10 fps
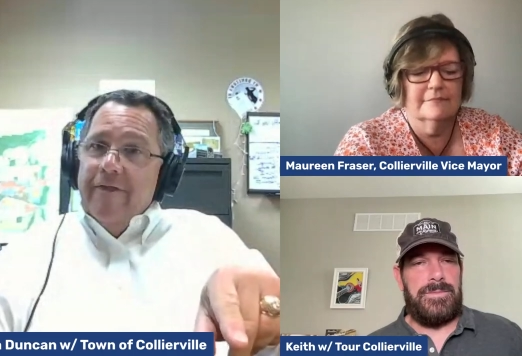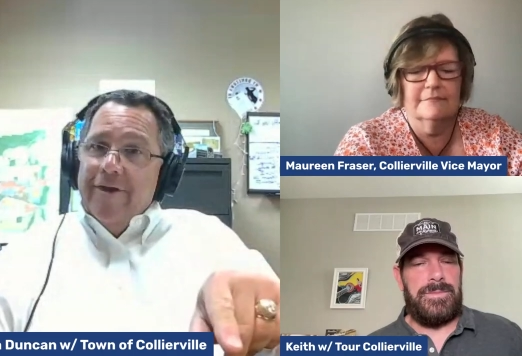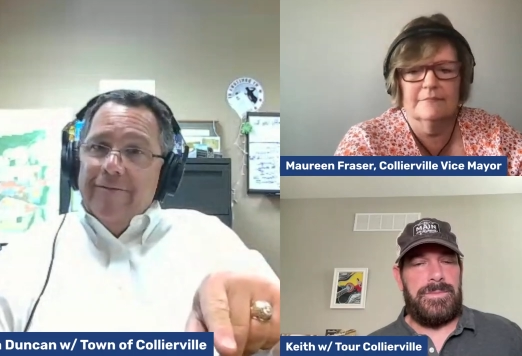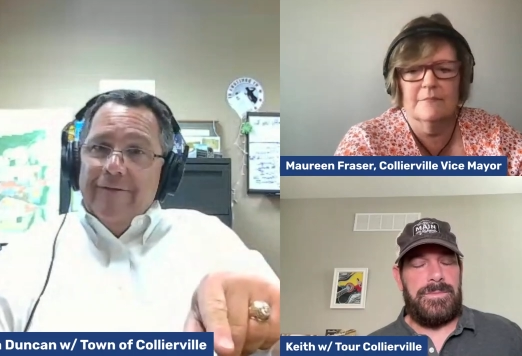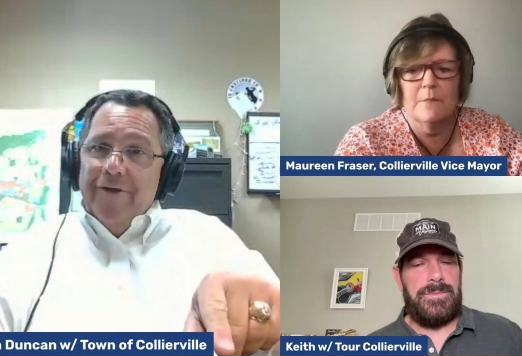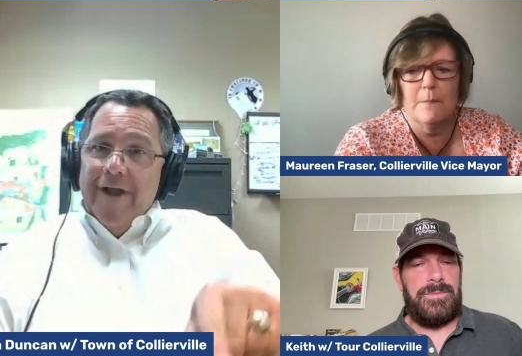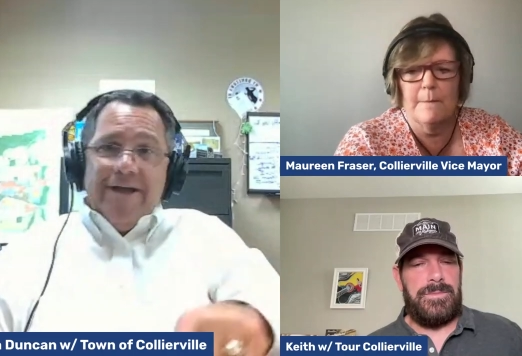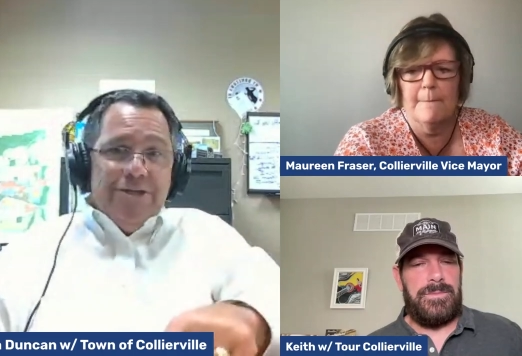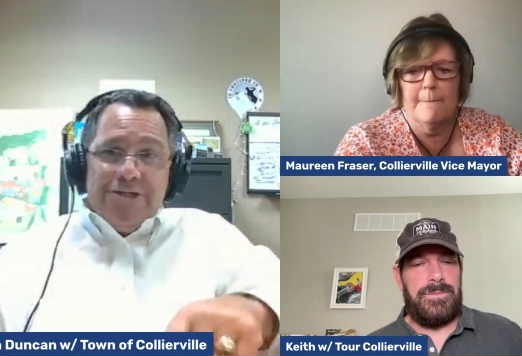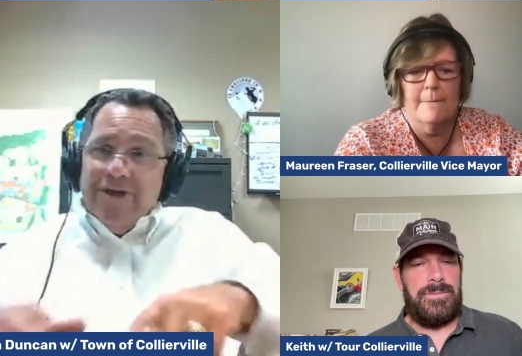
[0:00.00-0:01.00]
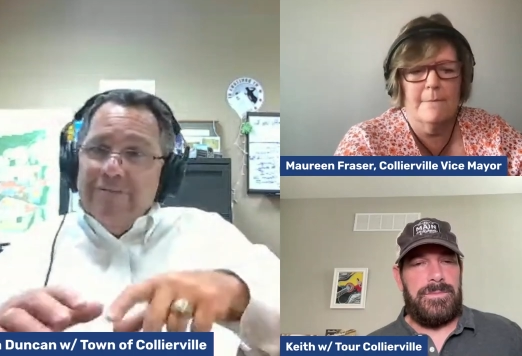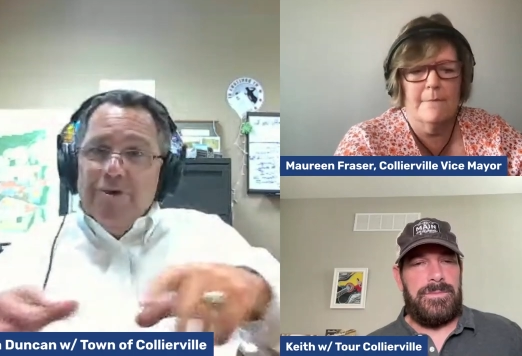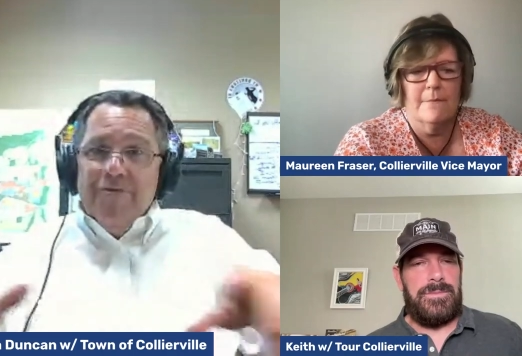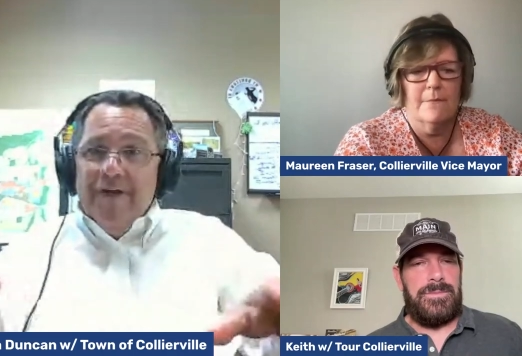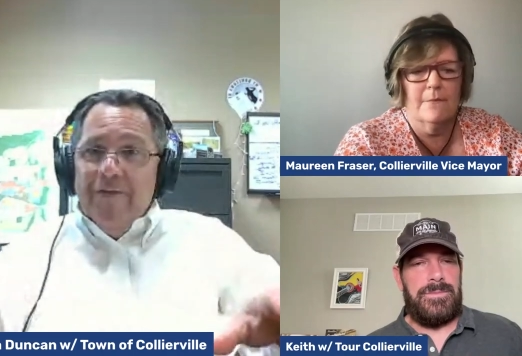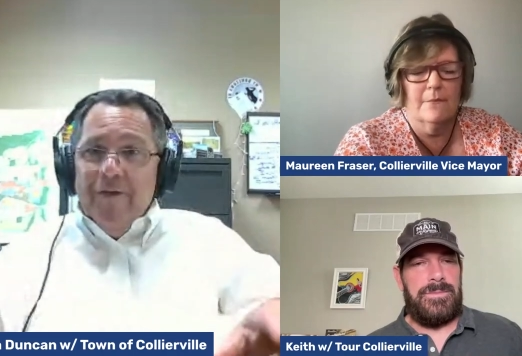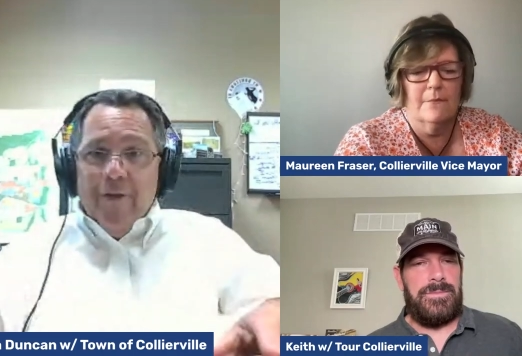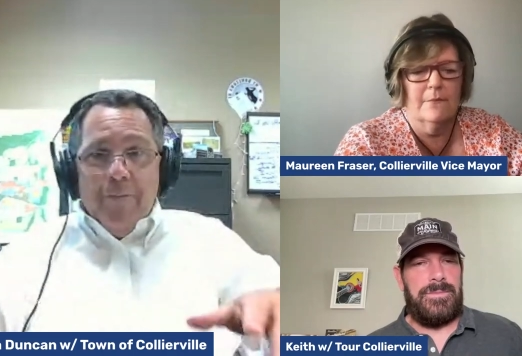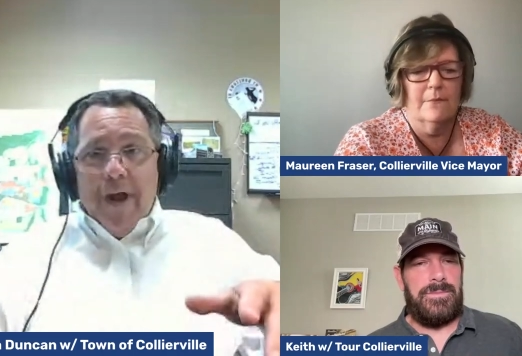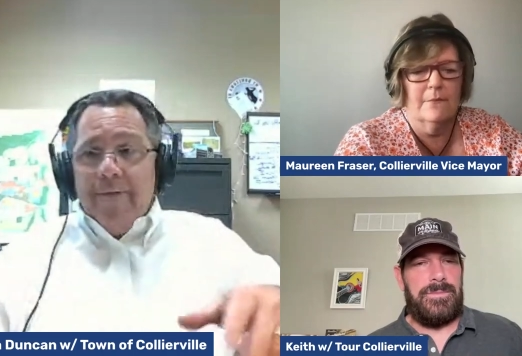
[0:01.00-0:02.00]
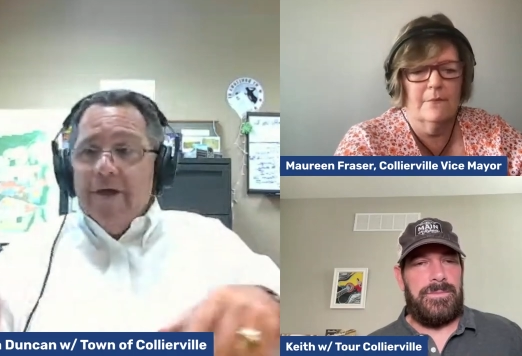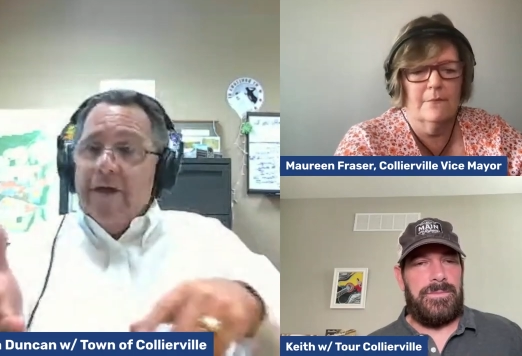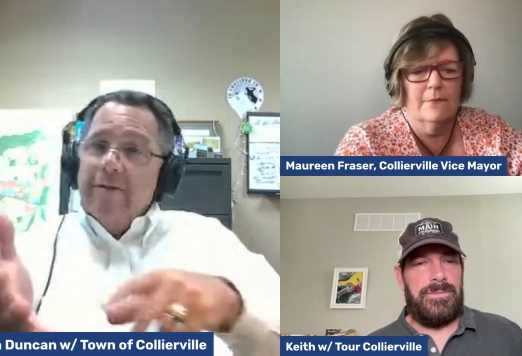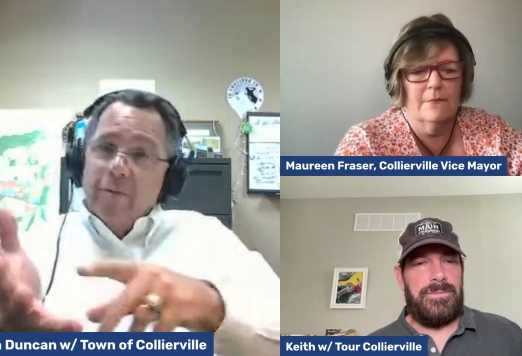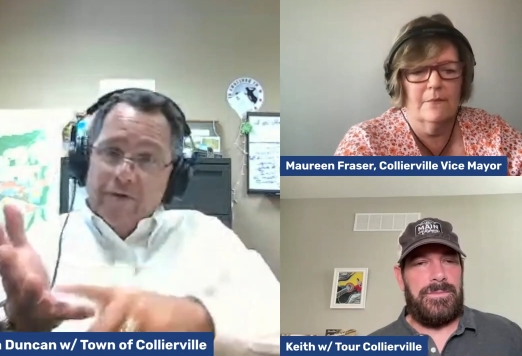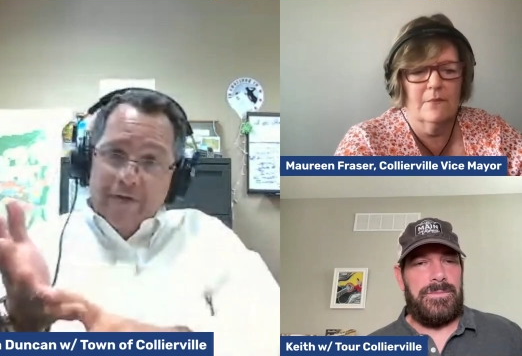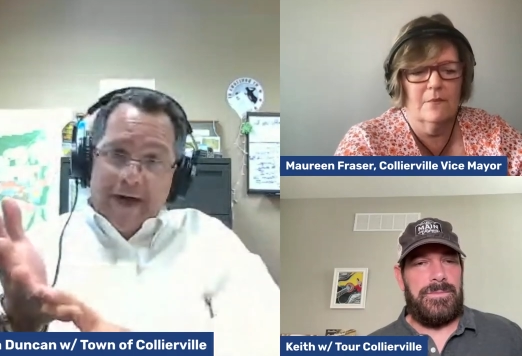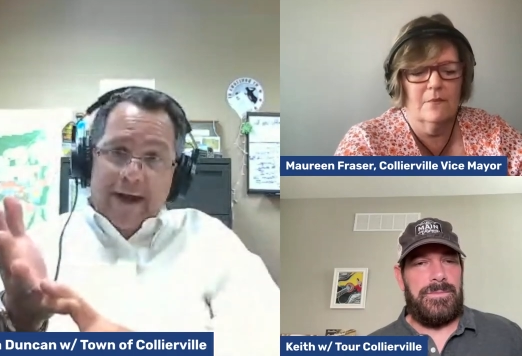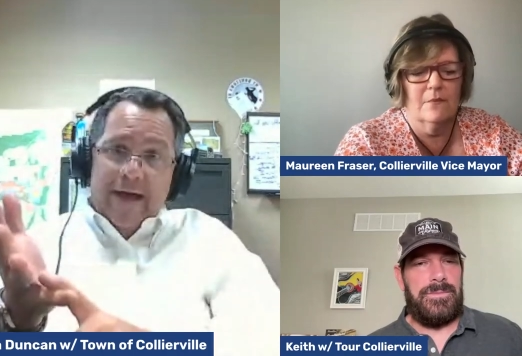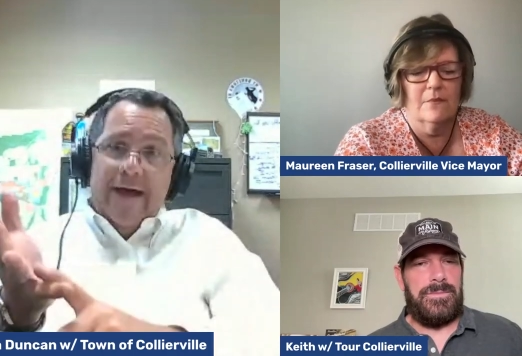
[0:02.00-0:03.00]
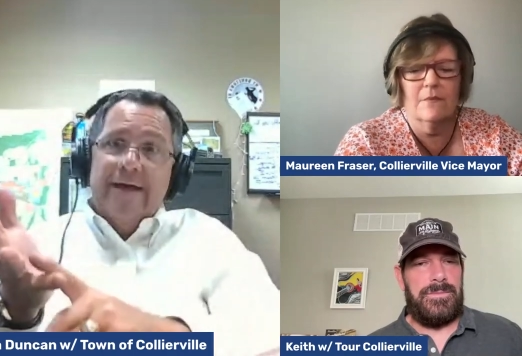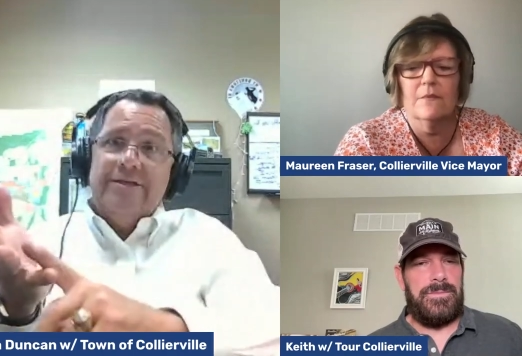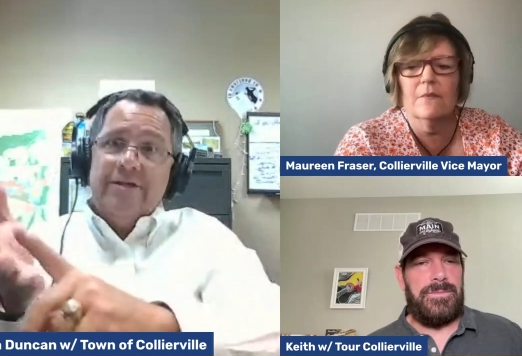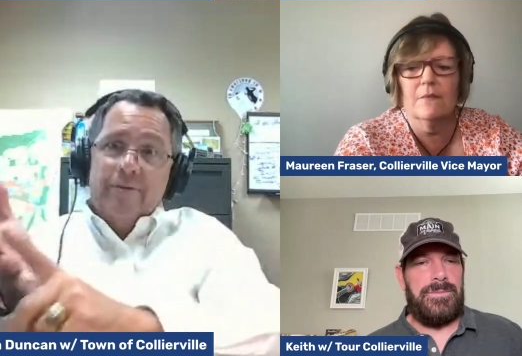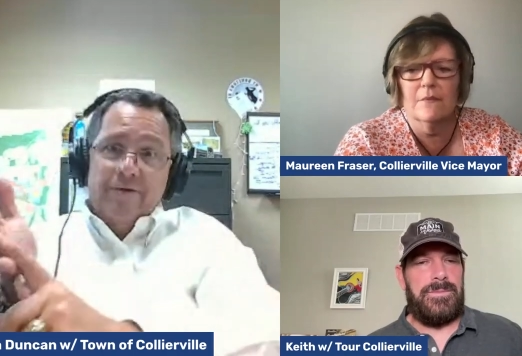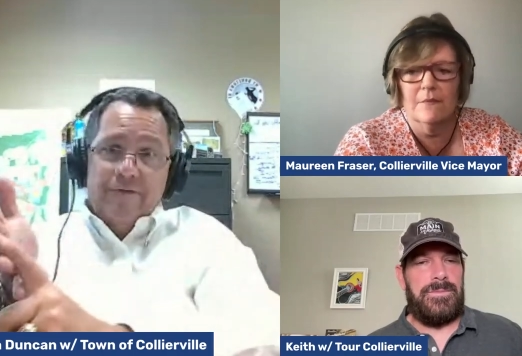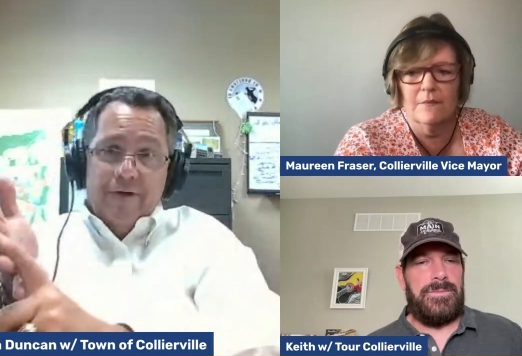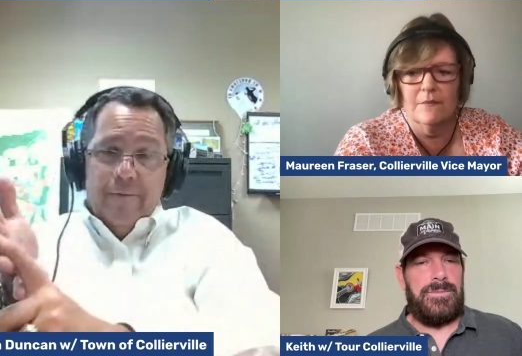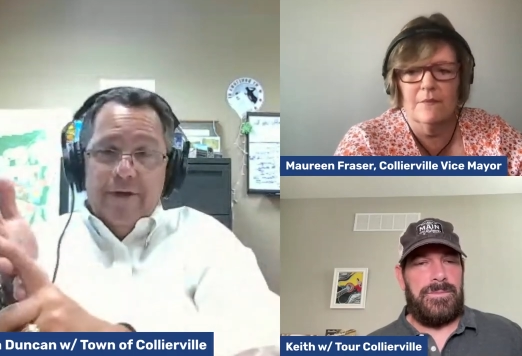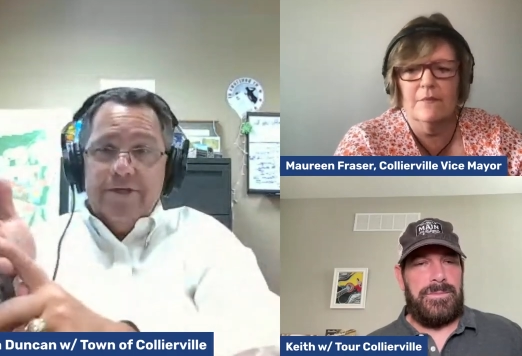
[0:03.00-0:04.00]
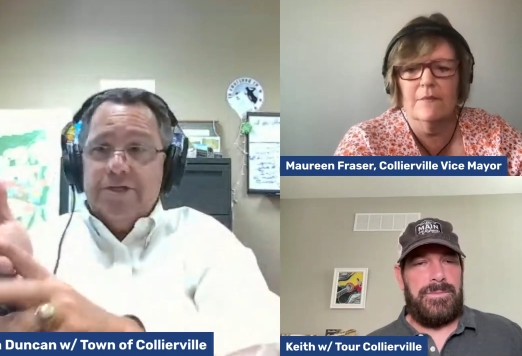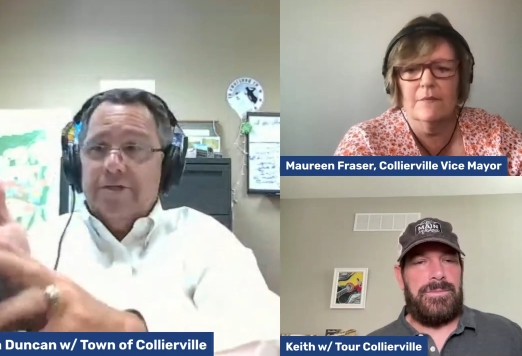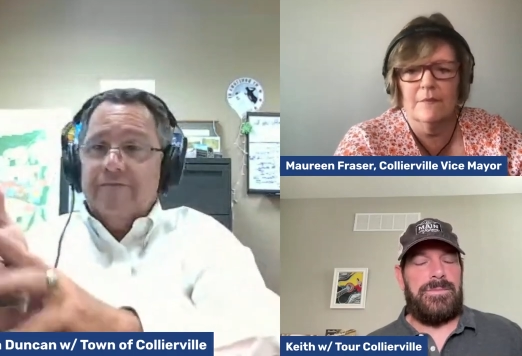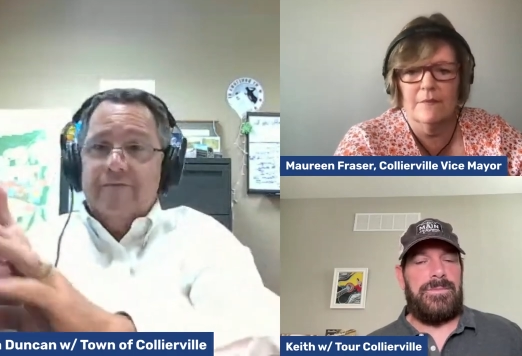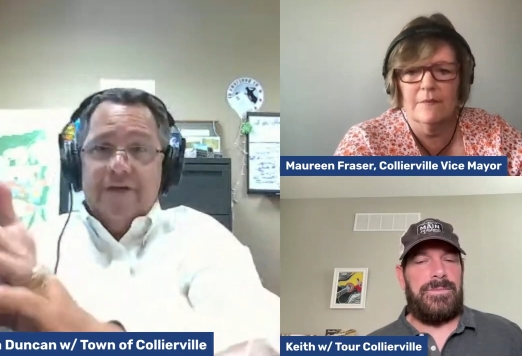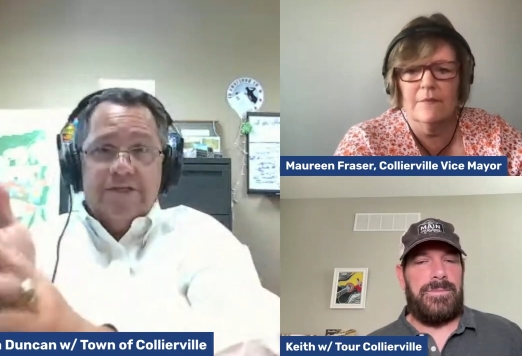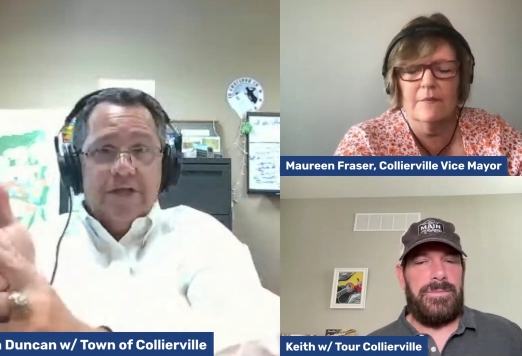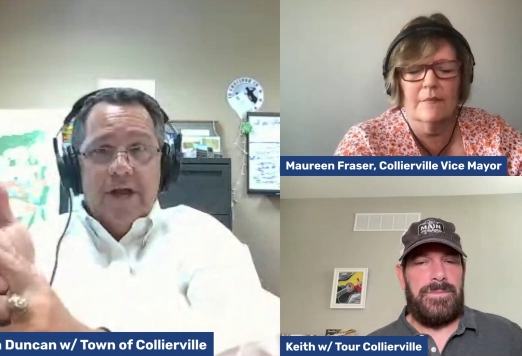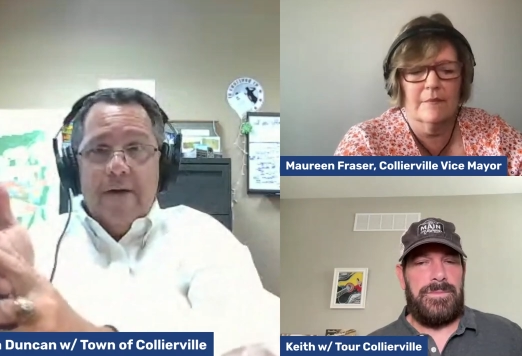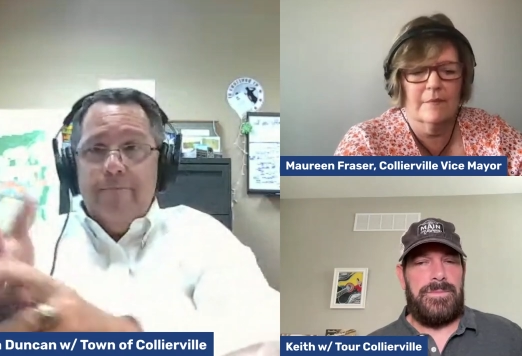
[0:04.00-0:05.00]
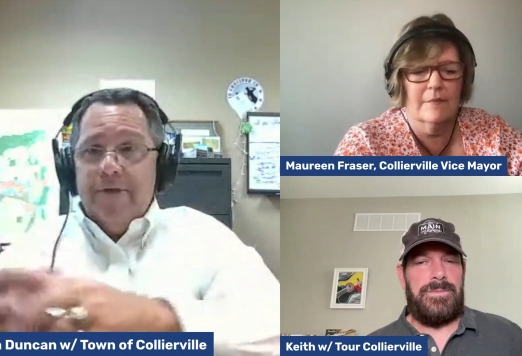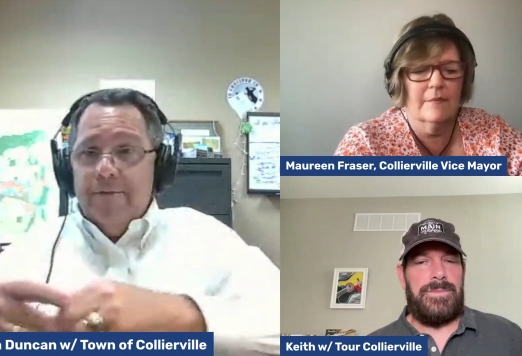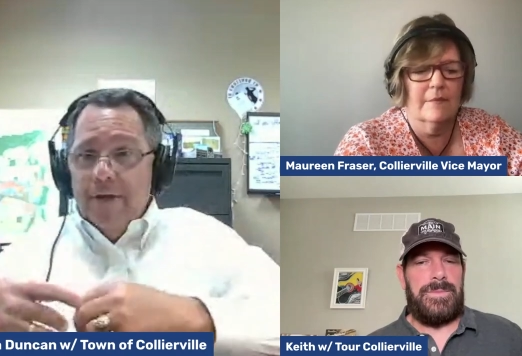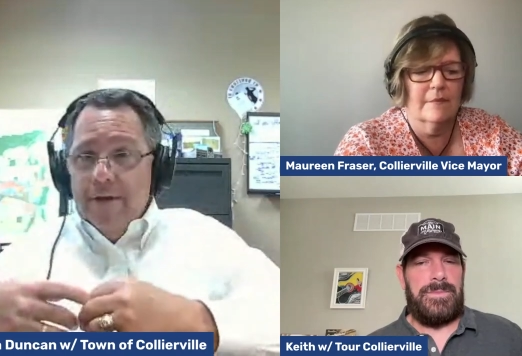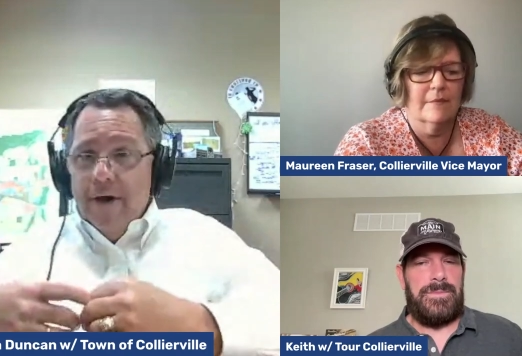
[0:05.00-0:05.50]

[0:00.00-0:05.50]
Speaker 1: they're they're not just going to move in there. They're probably going to revitalize and refurbish and fix it up, and